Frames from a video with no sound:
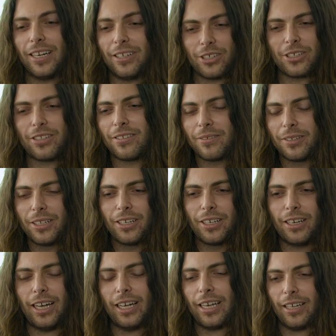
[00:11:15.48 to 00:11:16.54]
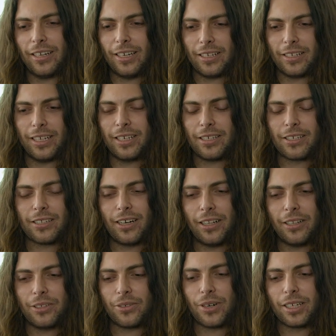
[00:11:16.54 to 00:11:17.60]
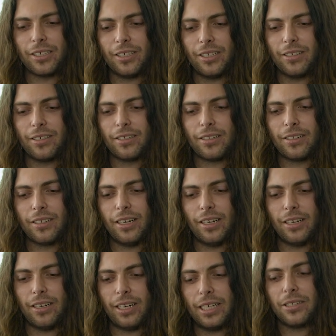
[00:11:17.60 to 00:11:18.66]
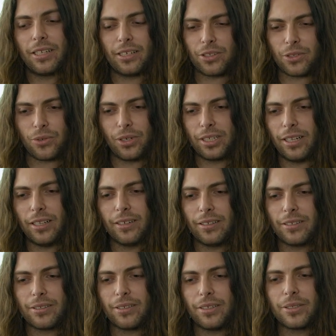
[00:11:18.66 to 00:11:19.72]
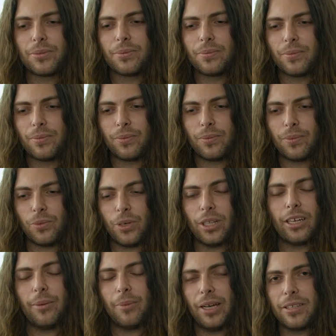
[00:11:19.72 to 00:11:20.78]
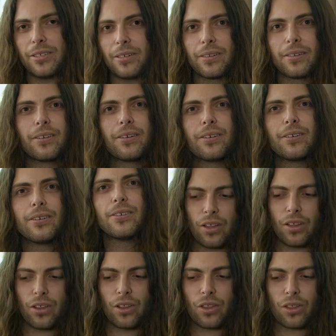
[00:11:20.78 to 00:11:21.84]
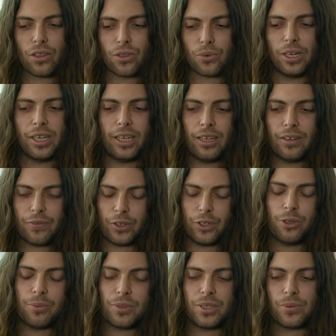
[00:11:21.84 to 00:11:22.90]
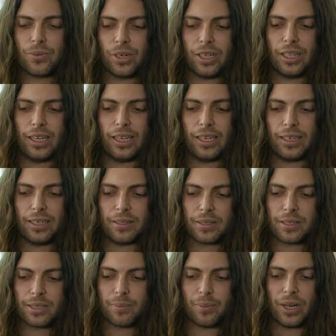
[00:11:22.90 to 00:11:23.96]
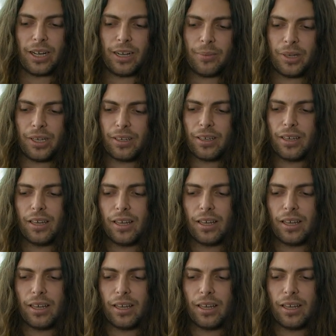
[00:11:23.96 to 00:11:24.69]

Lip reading: just again, his style of directing and storytelling is really amazing. 3 films that really inspire me.